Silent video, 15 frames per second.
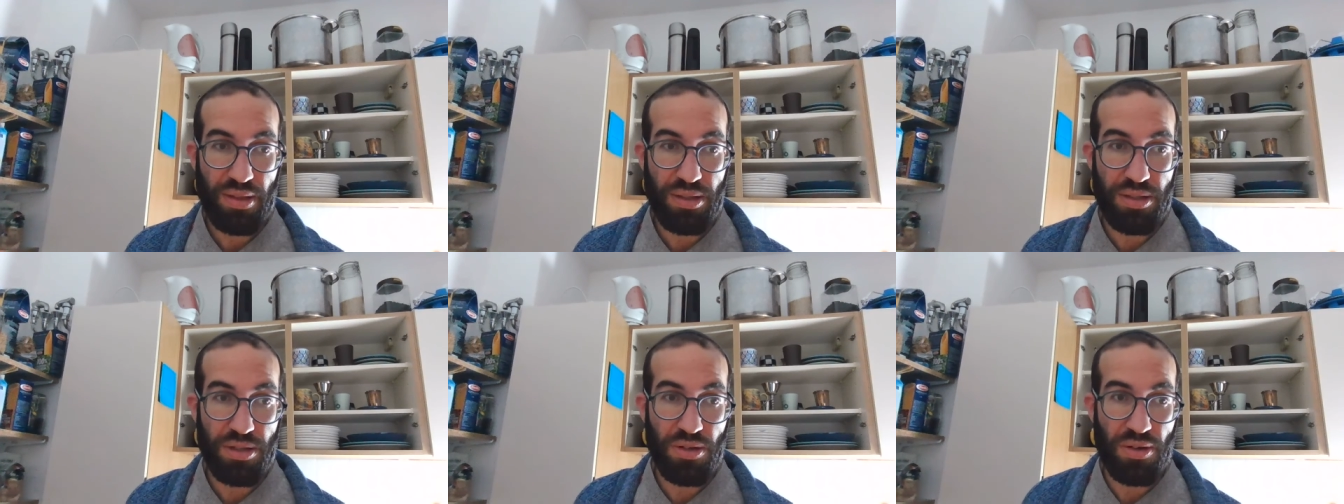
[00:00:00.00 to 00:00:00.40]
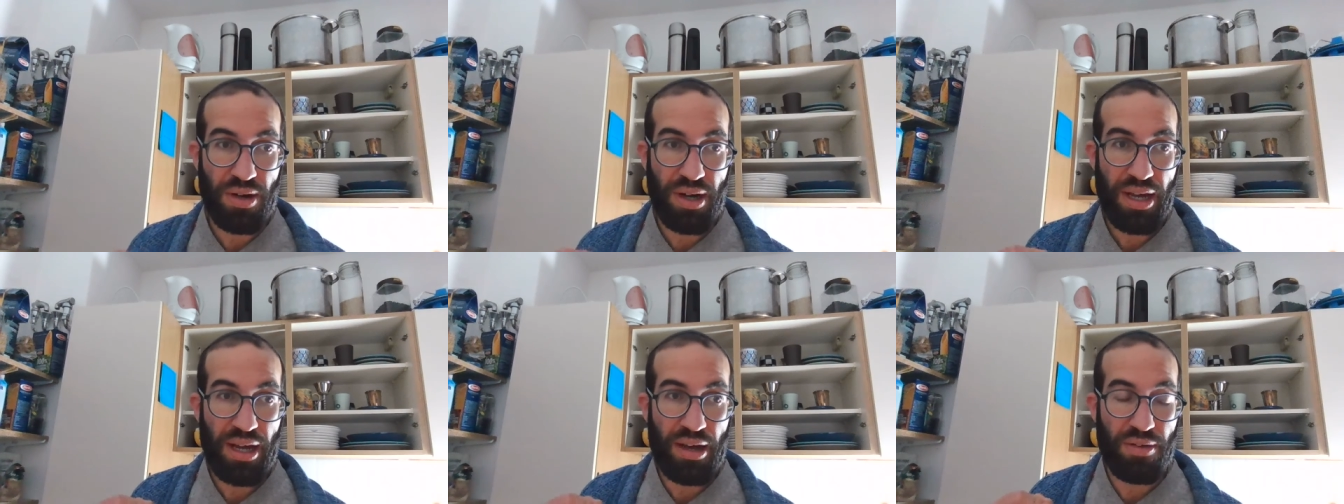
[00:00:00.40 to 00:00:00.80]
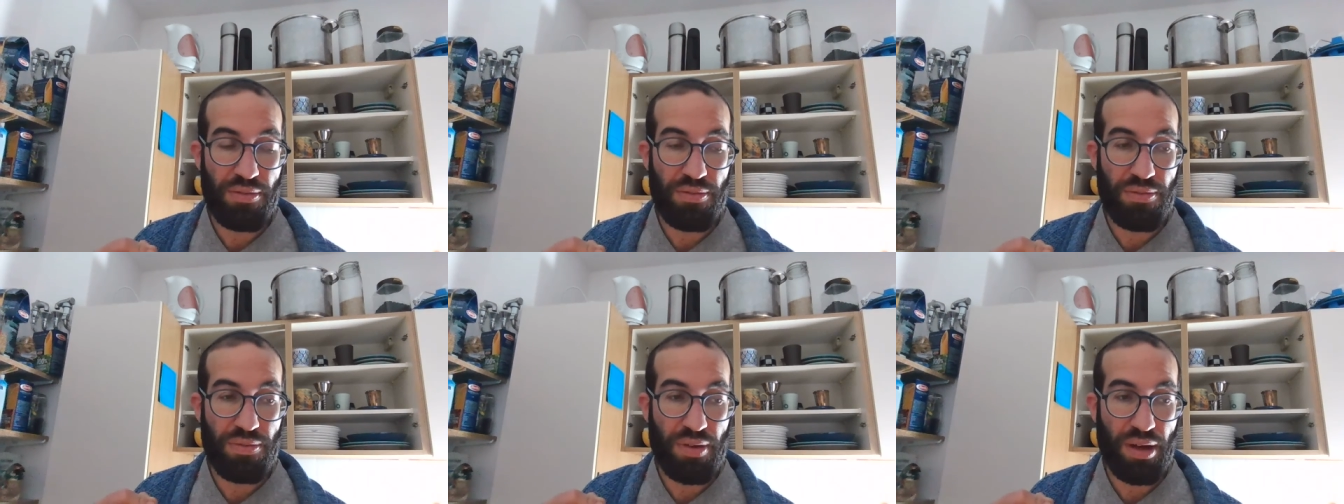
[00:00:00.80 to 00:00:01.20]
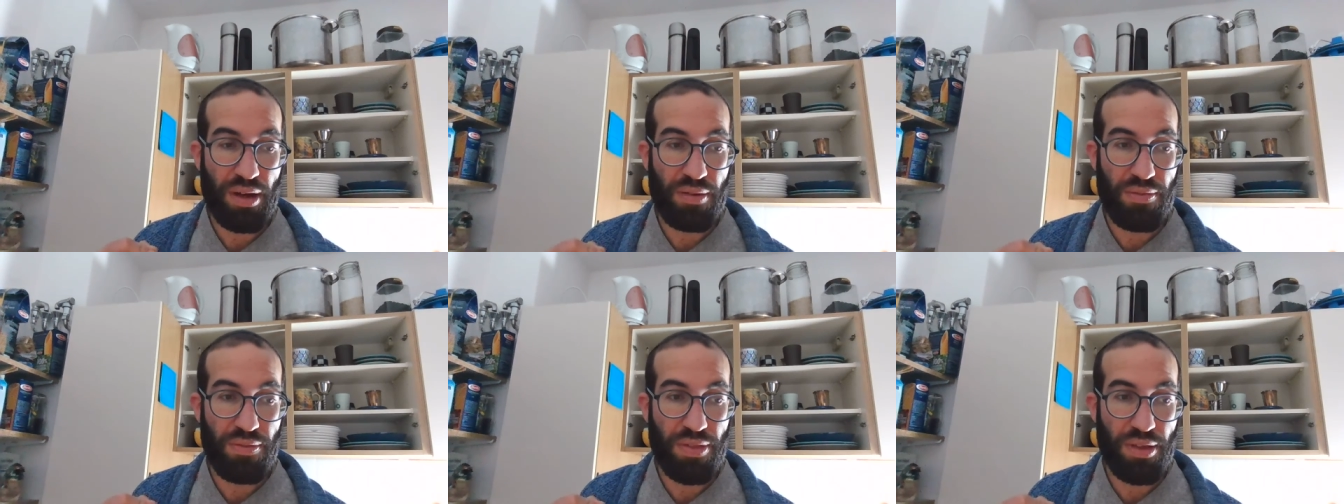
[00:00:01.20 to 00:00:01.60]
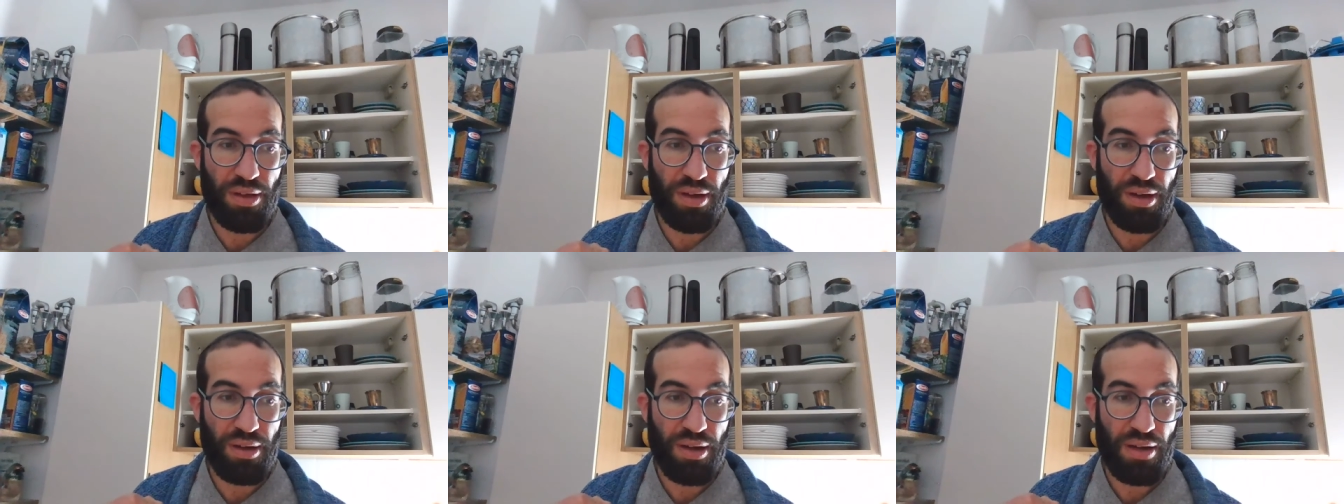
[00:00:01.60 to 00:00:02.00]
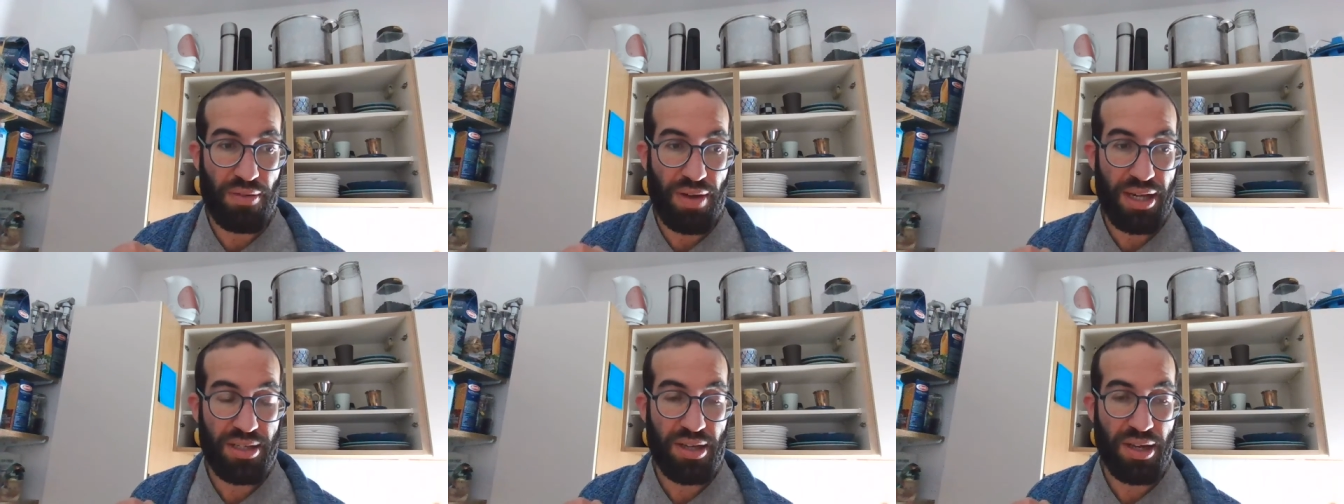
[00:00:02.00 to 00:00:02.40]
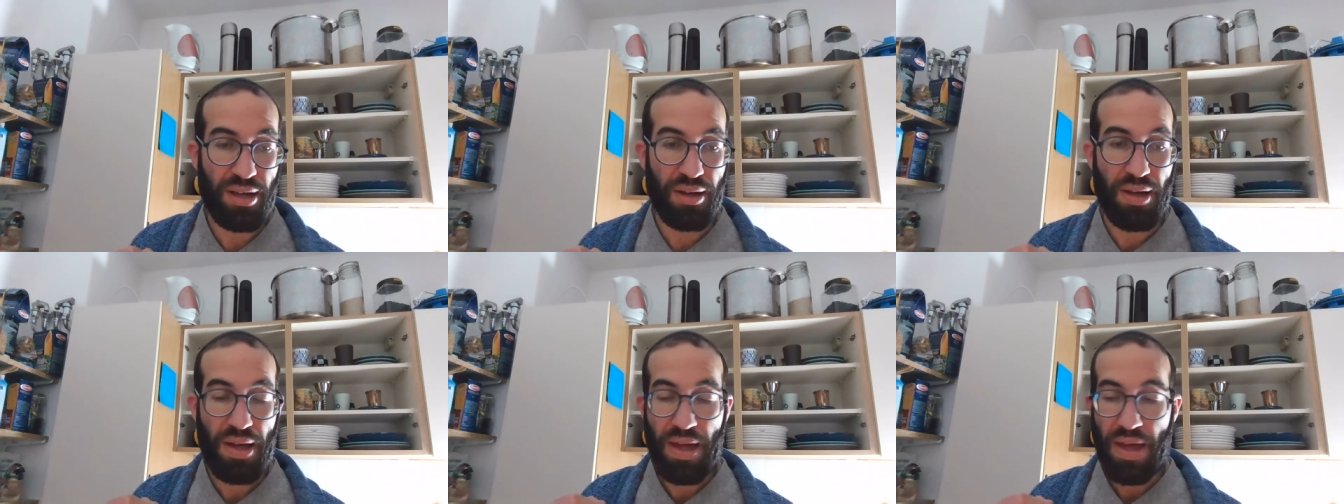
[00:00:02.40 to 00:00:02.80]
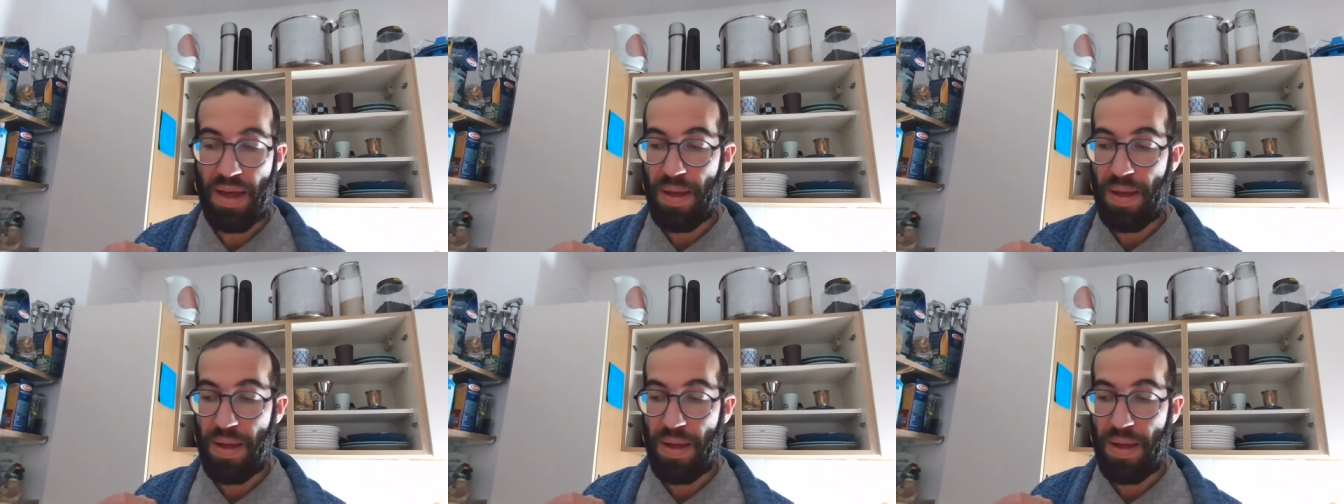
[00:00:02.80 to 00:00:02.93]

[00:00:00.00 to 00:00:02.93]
the story of, of, the, of Esther